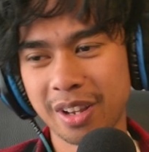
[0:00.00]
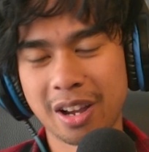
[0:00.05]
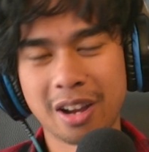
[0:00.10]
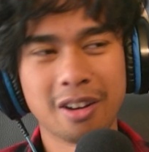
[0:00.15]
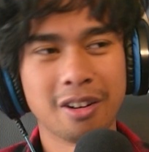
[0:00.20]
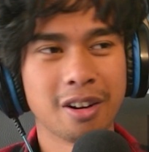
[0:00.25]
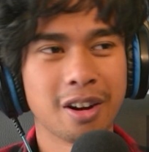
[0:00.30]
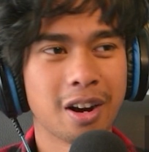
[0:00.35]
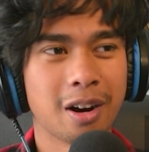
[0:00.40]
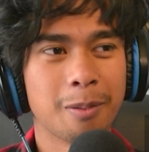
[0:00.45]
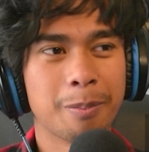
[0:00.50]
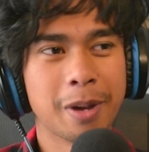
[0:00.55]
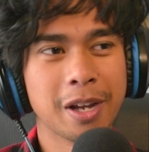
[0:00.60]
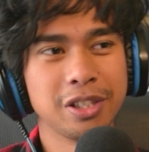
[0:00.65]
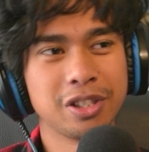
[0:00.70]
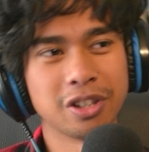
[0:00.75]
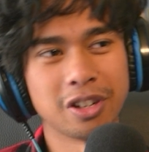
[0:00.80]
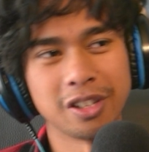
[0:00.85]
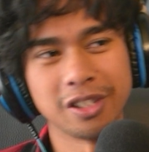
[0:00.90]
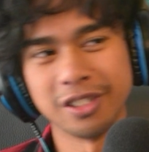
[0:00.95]
I don't care.
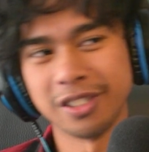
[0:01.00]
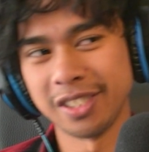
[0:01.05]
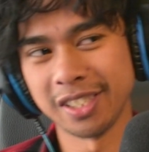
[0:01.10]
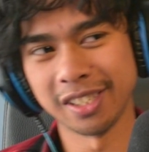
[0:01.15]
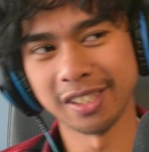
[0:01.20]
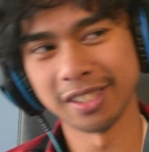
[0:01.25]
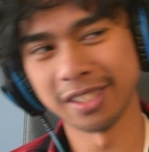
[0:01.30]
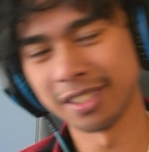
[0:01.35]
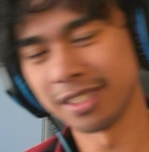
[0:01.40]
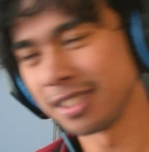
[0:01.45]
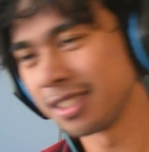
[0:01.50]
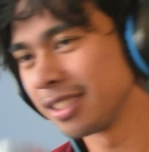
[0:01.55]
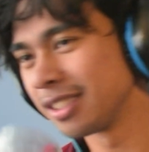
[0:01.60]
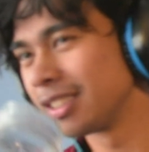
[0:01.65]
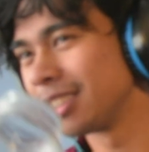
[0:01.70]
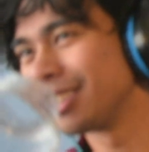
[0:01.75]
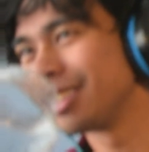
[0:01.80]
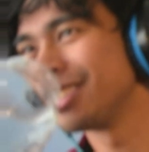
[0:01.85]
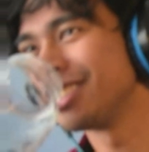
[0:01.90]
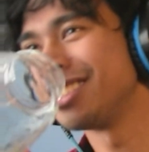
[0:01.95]
Patreon, you seeing this.
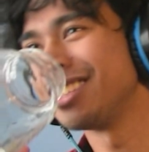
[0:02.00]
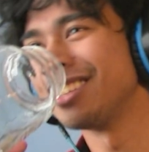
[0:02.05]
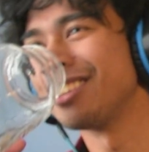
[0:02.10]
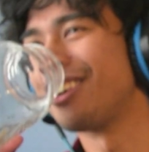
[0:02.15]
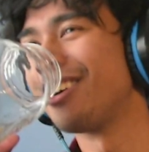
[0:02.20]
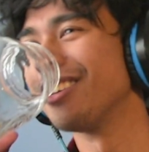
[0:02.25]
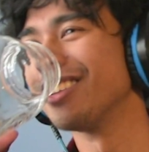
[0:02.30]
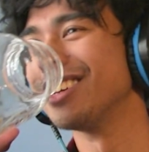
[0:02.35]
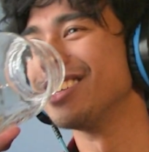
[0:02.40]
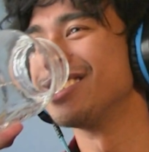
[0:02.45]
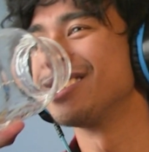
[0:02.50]
Seeing all this.